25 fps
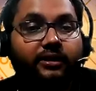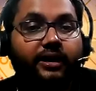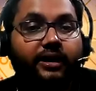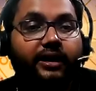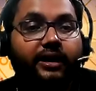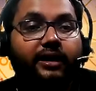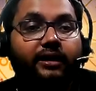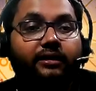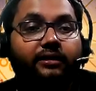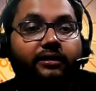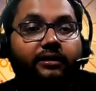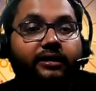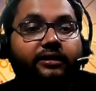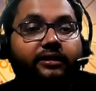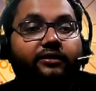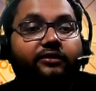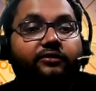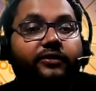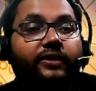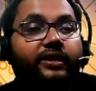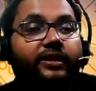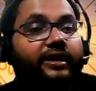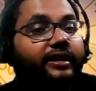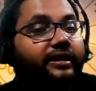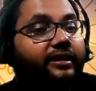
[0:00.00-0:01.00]
And it
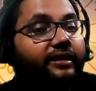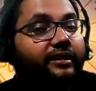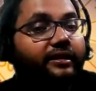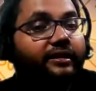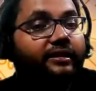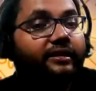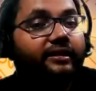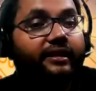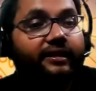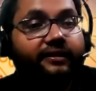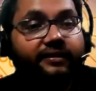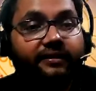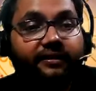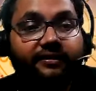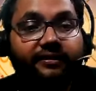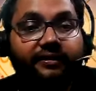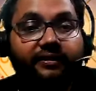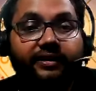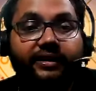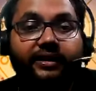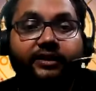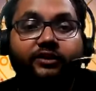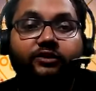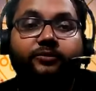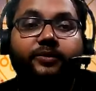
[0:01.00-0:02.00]
is very
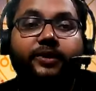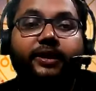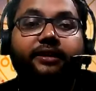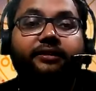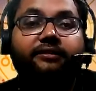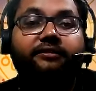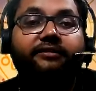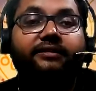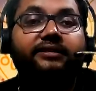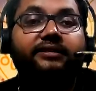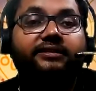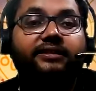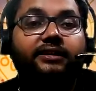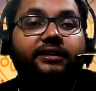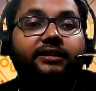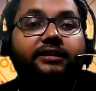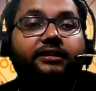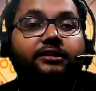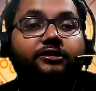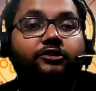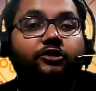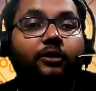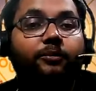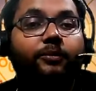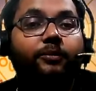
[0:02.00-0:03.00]
necessary to be interested
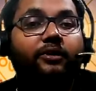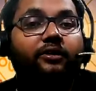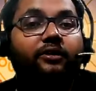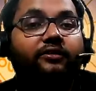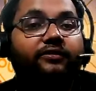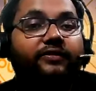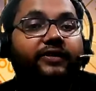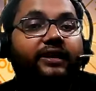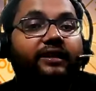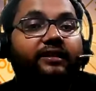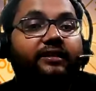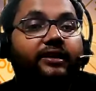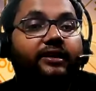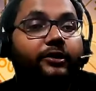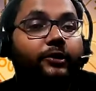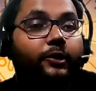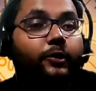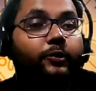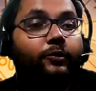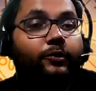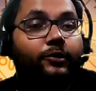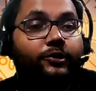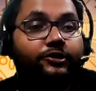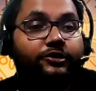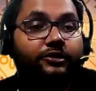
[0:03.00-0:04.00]
in the topic of health and
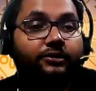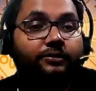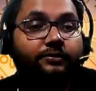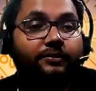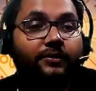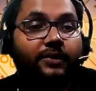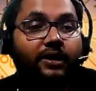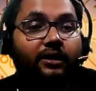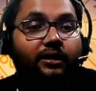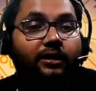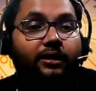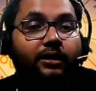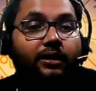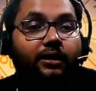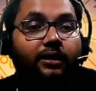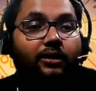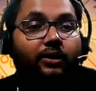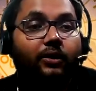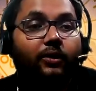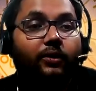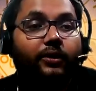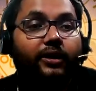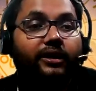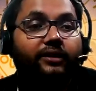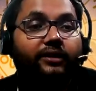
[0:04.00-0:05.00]
nutrition.
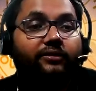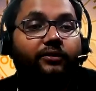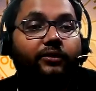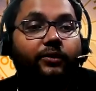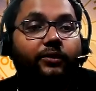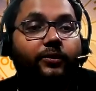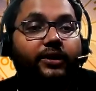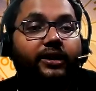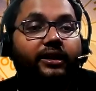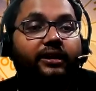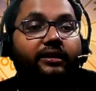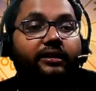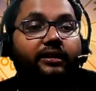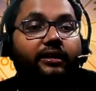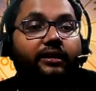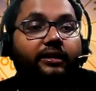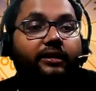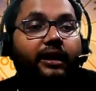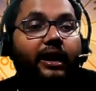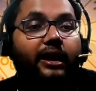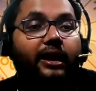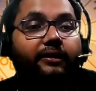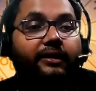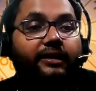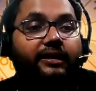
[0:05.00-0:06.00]
Okay, so you can
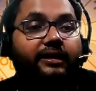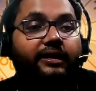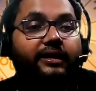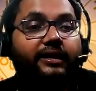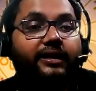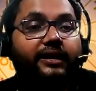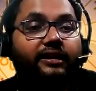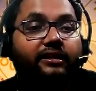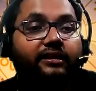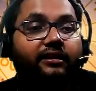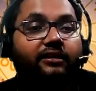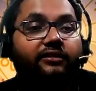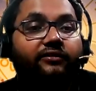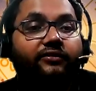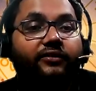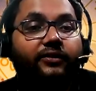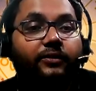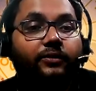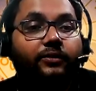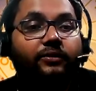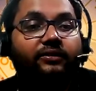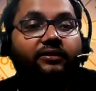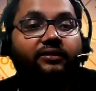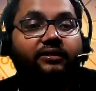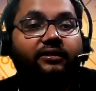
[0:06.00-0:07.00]
directly get
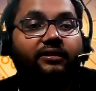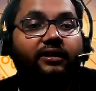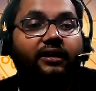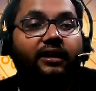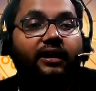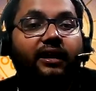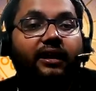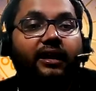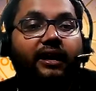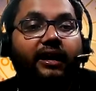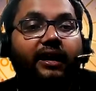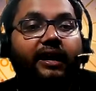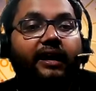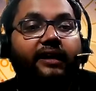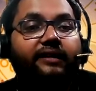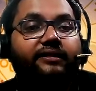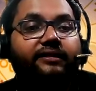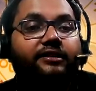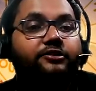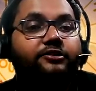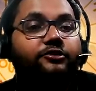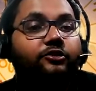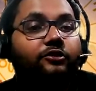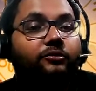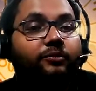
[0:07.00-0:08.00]
confused
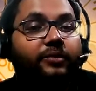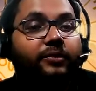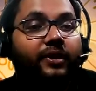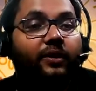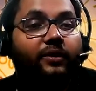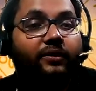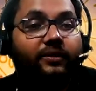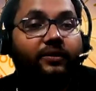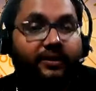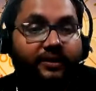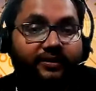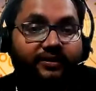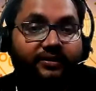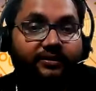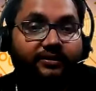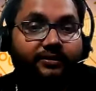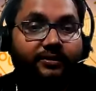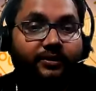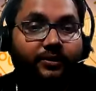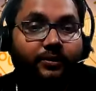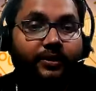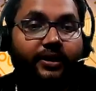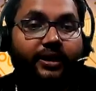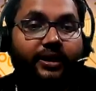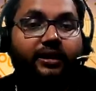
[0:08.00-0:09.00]
as it should be on this.
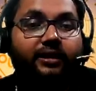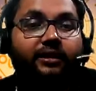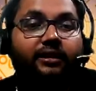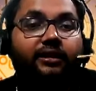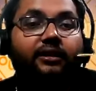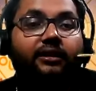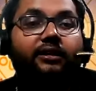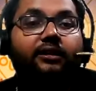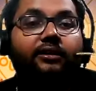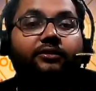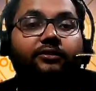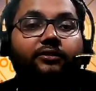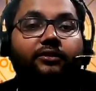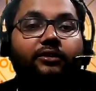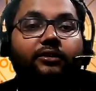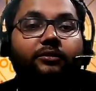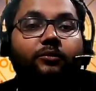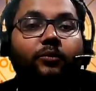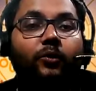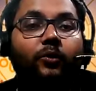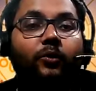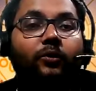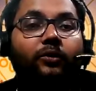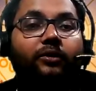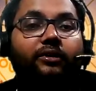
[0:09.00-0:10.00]
Okay. So the
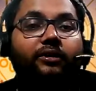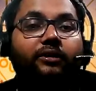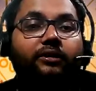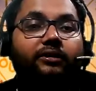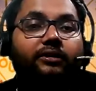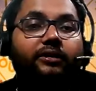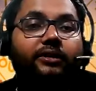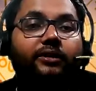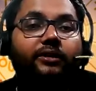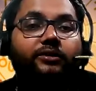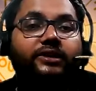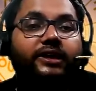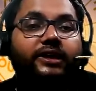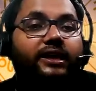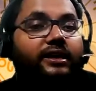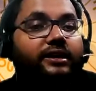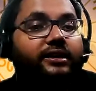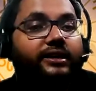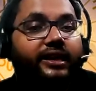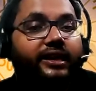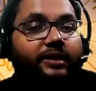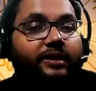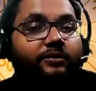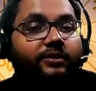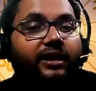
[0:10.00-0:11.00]
more you take a
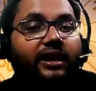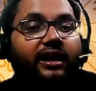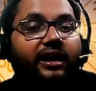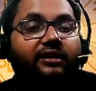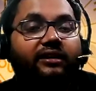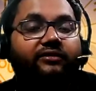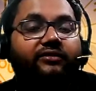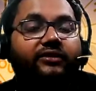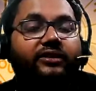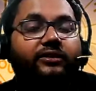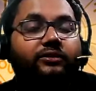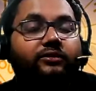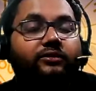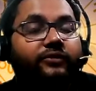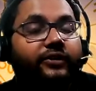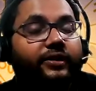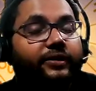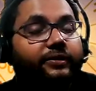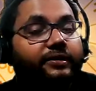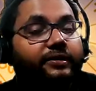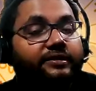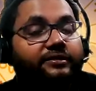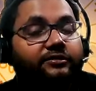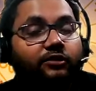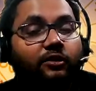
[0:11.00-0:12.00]
deep dive into
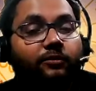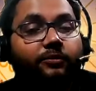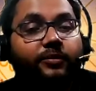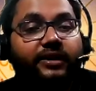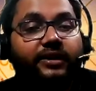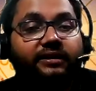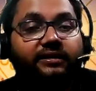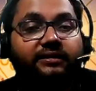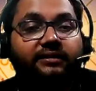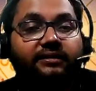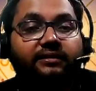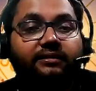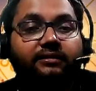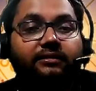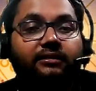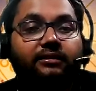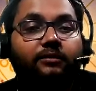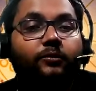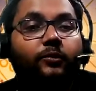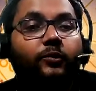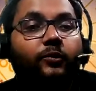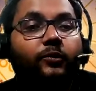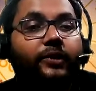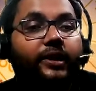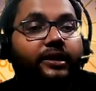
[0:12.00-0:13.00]
various topics,
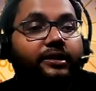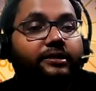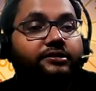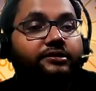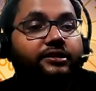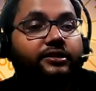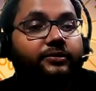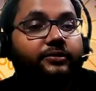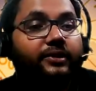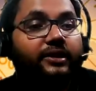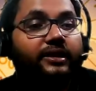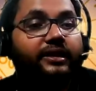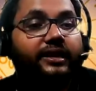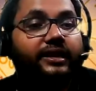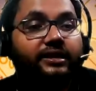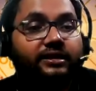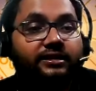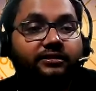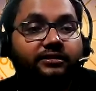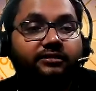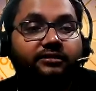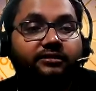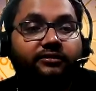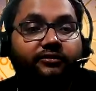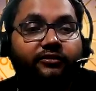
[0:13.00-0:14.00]
the more energy you will
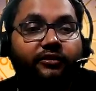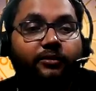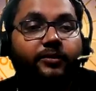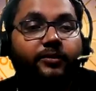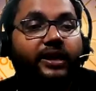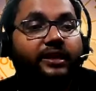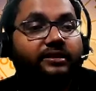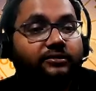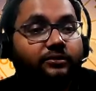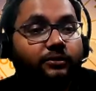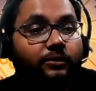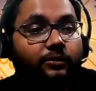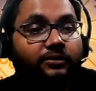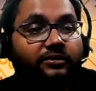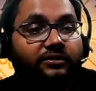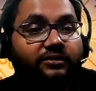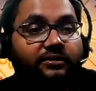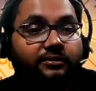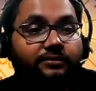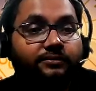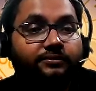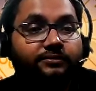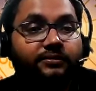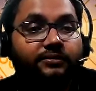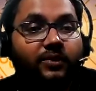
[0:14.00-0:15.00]
get from that
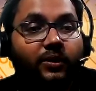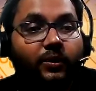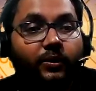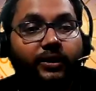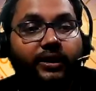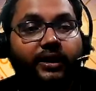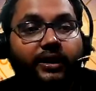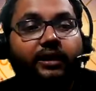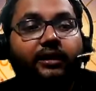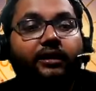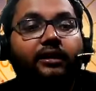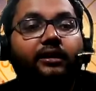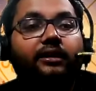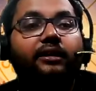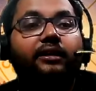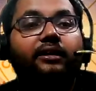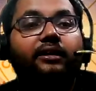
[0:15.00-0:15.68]
source. Okay.